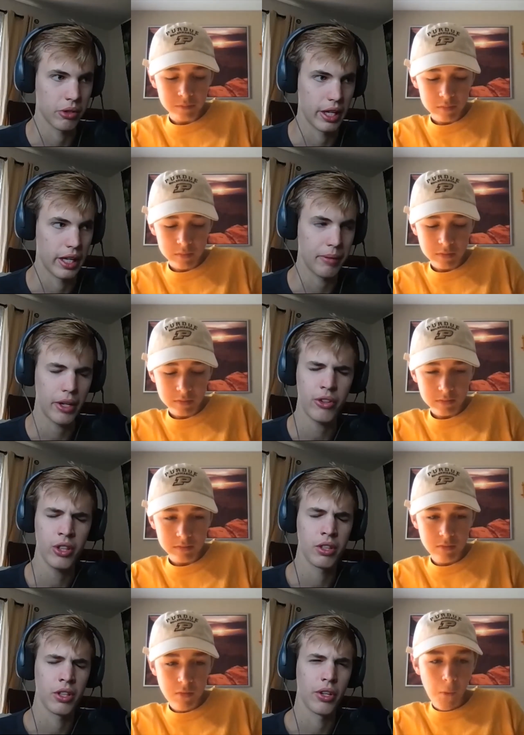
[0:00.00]
Speaker 1: game. I don't
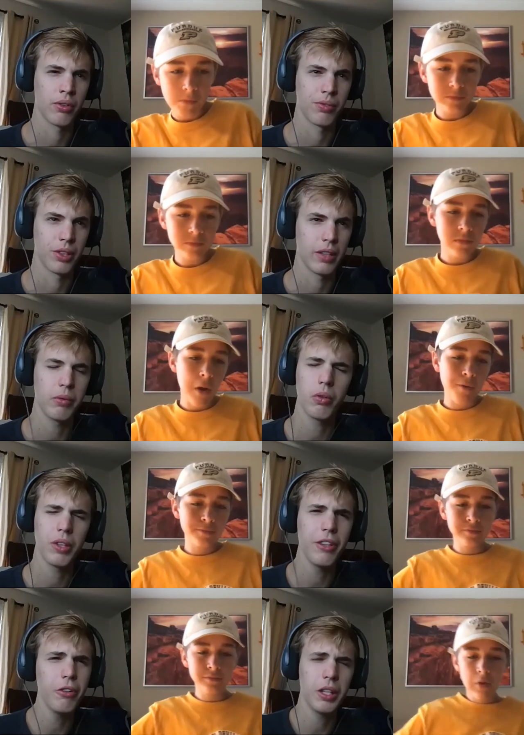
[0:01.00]
even know if Le- well,
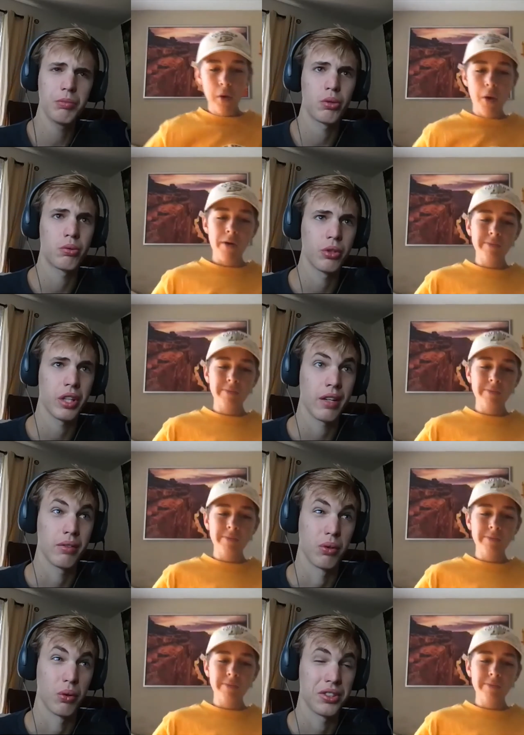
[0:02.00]
Lego games don't really have
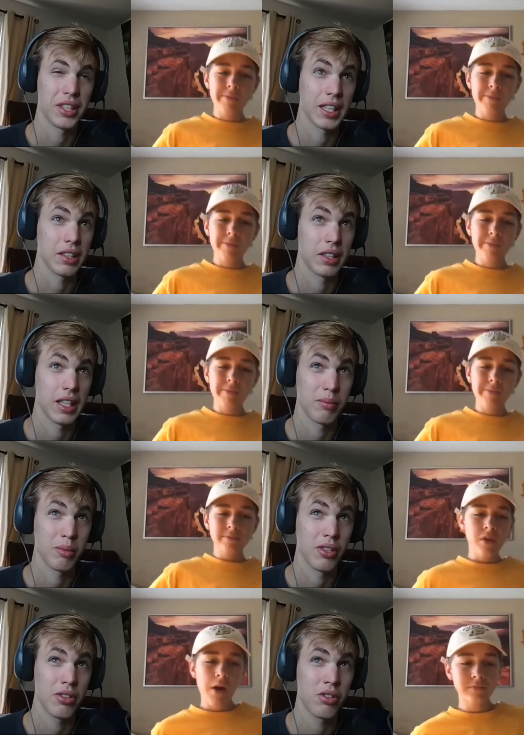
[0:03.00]
voice acting that
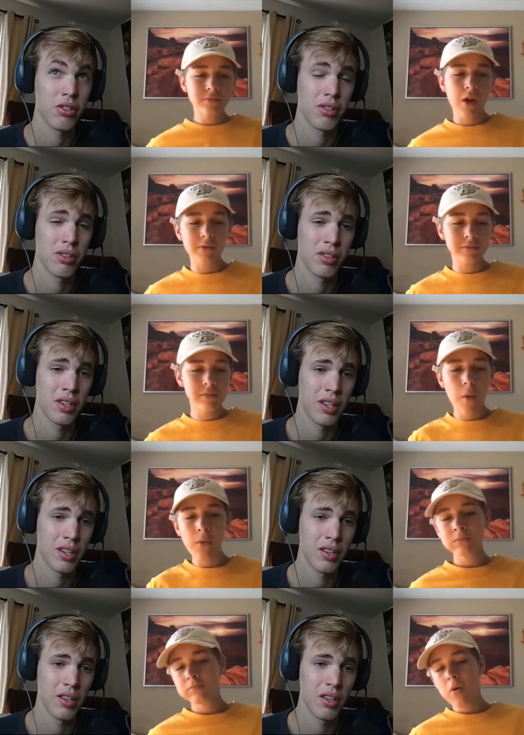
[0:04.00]
much.
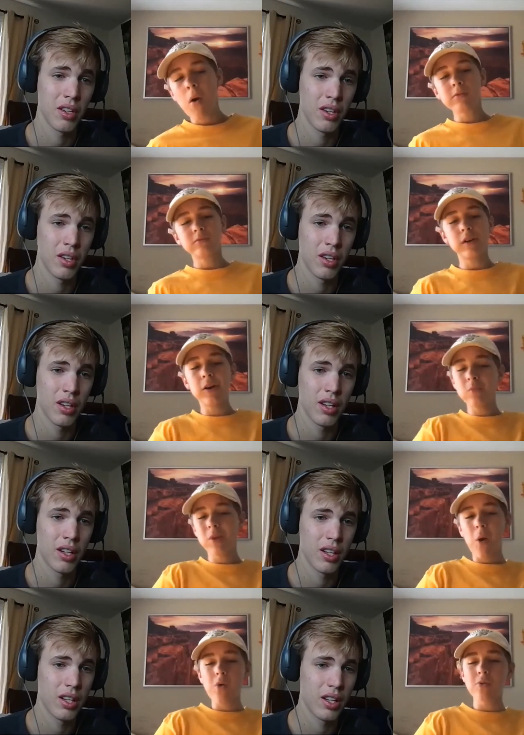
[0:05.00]
Speaker 2: Well, the
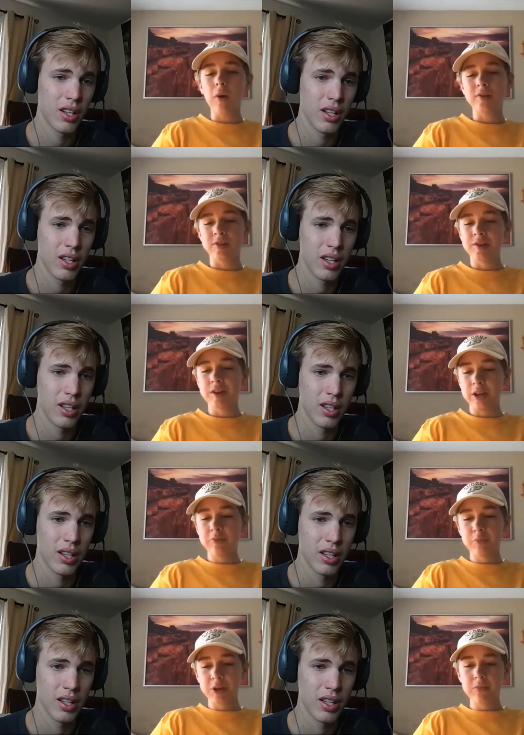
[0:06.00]
older ones didn't,
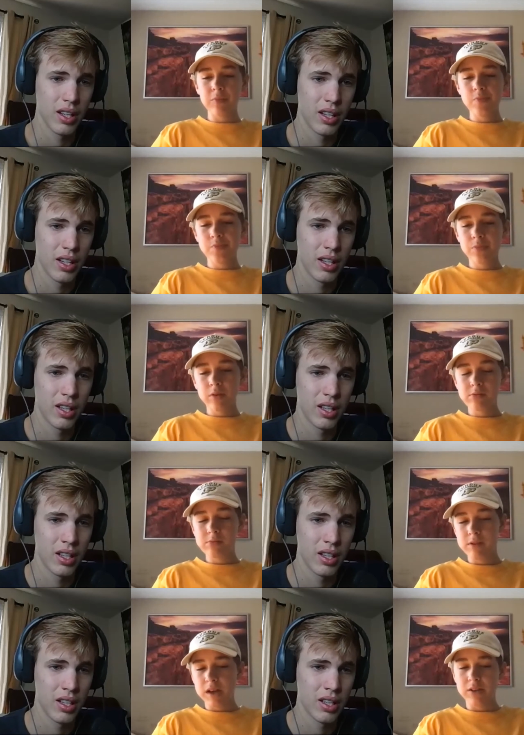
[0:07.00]
but
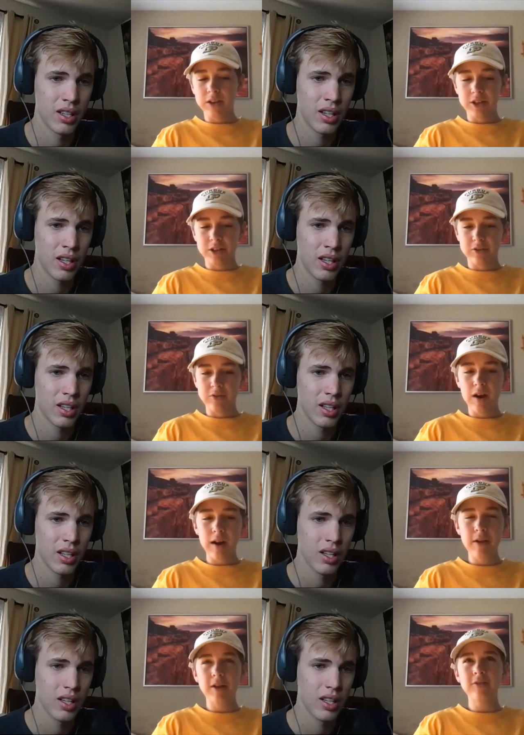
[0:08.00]
Now they do.
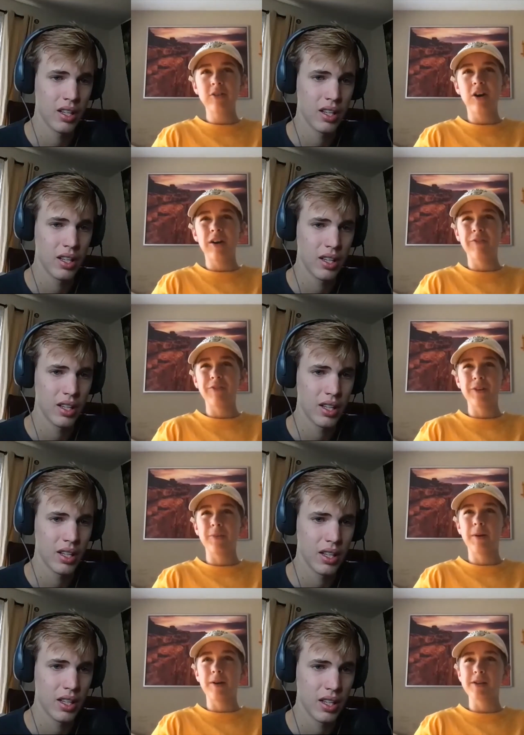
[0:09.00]
I I don't know how I feel
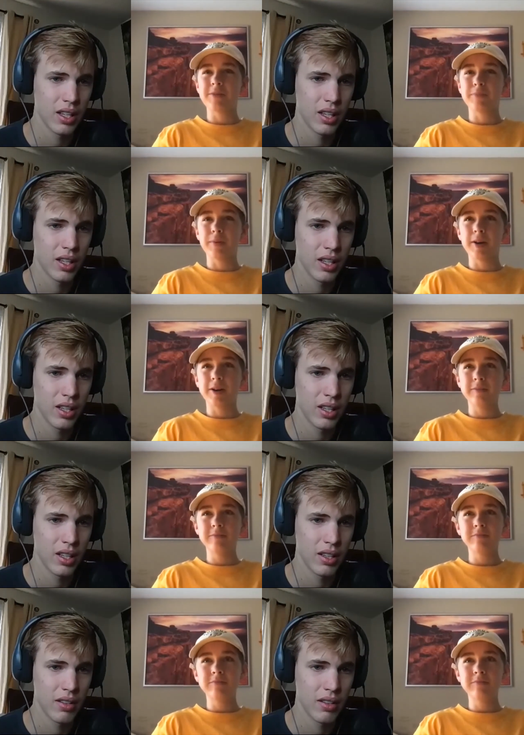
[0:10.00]
about it, but